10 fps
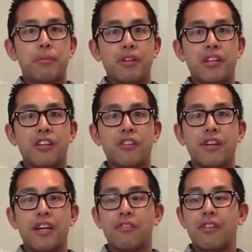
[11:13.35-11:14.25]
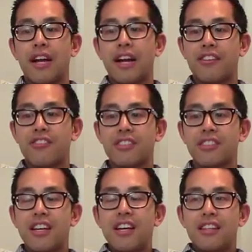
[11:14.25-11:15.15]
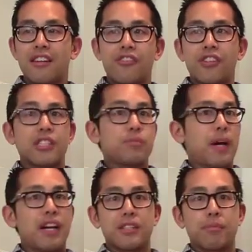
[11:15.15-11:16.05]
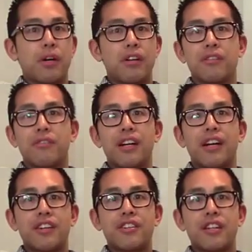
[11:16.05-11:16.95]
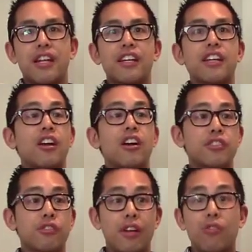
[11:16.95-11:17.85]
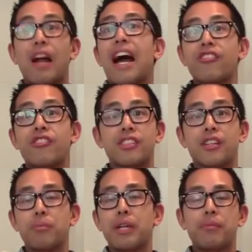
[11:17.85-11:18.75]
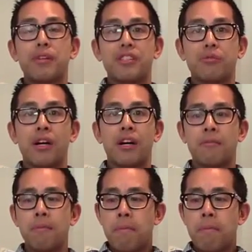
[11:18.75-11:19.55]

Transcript: It can create reactions that are just as bad as a pollen reaction, and it can also create rashes on people as well.